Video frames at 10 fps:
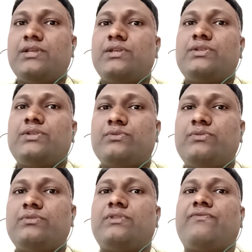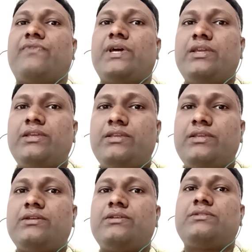So the 5
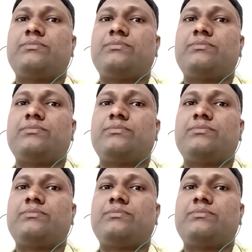years